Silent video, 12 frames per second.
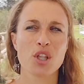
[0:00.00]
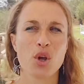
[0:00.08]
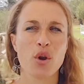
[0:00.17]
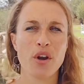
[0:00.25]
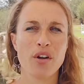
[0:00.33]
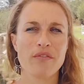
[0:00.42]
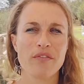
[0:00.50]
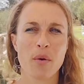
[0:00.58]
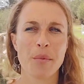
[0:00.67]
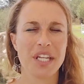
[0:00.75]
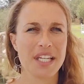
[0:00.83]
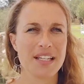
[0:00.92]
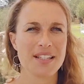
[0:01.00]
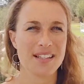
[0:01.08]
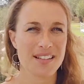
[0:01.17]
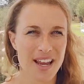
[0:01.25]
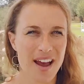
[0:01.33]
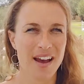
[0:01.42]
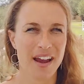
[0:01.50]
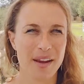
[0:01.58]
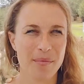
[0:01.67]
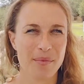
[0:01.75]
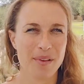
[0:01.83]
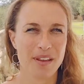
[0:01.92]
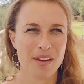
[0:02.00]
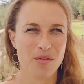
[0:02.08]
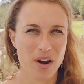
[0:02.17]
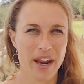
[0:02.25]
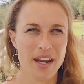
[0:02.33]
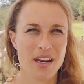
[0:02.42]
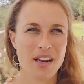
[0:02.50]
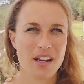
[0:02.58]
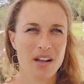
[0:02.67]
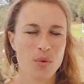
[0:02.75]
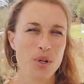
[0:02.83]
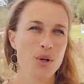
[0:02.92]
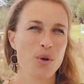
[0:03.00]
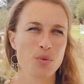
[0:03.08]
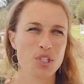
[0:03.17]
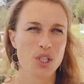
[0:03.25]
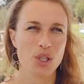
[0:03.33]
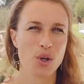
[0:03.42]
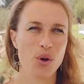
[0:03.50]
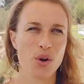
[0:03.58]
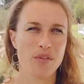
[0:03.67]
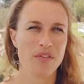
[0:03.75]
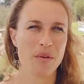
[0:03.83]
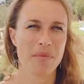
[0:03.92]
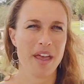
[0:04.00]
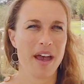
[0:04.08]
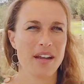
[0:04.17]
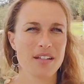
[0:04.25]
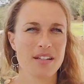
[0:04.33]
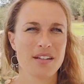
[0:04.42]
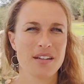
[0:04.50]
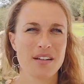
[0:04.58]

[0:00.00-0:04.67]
learn from an easy time, right? We don't always learn from that.